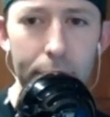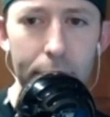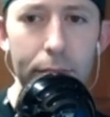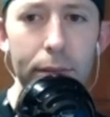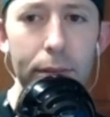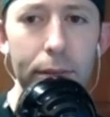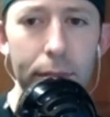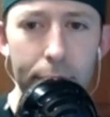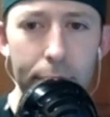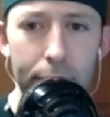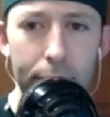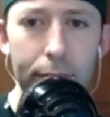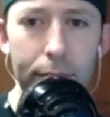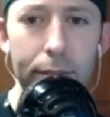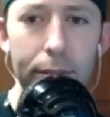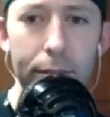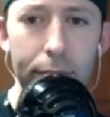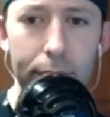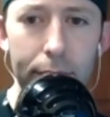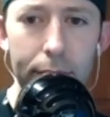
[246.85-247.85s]

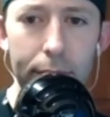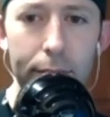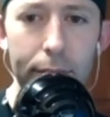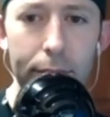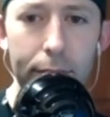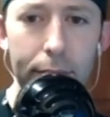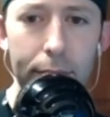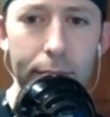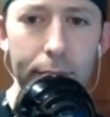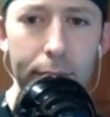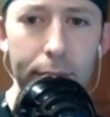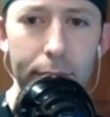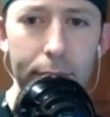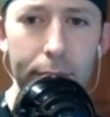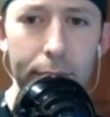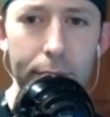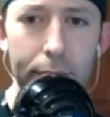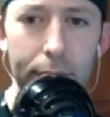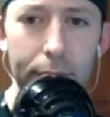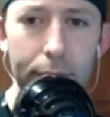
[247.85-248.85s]

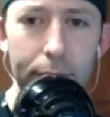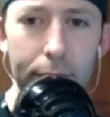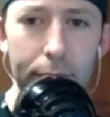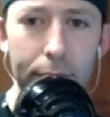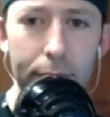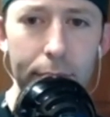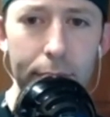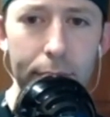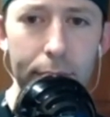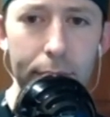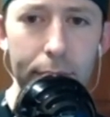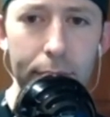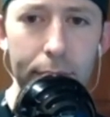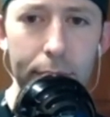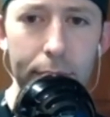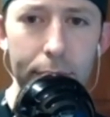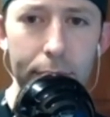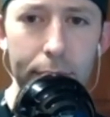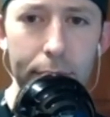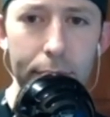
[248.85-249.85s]

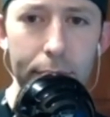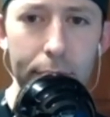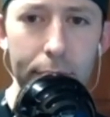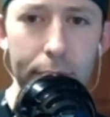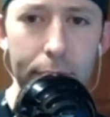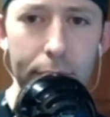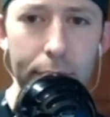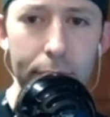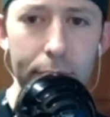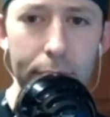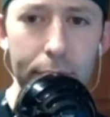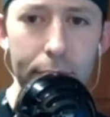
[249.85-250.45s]
(not speaking)